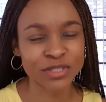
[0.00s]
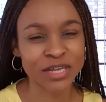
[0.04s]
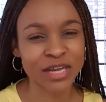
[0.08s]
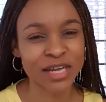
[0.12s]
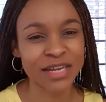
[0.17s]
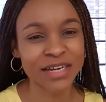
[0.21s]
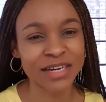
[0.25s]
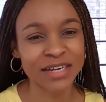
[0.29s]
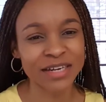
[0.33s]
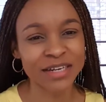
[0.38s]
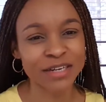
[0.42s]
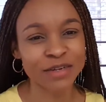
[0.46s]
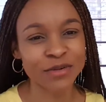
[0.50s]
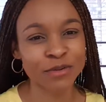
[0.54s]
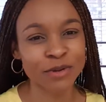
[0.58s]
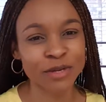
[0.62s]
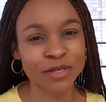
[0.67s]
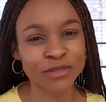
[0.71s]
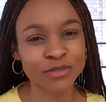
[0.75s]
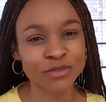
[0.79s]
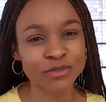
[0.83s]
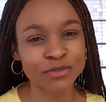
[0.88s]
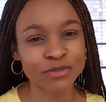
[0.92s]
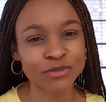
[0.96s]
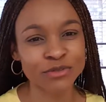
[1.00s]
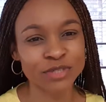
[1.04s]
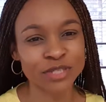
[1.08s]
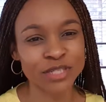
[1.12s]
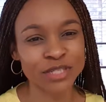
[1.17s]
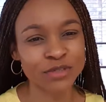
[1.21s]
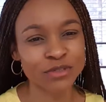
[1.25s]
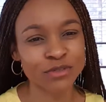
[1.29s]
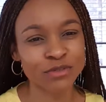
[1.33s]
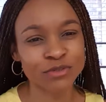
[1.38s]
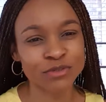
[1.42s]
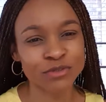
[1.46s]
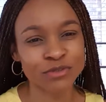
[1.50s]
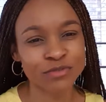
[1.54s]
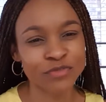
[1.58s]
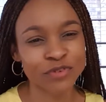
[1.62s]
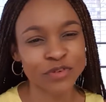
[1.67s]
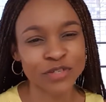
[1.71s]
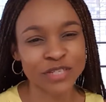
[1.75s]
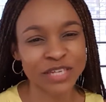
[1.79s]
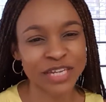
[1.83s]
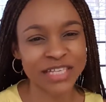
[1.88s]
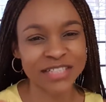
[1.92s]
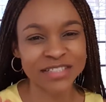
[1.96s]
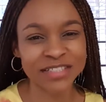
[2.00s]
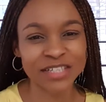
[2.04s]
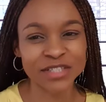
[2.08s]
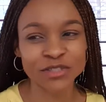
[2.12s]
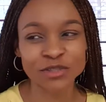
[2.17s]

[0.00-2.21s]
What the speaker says: I really want for nature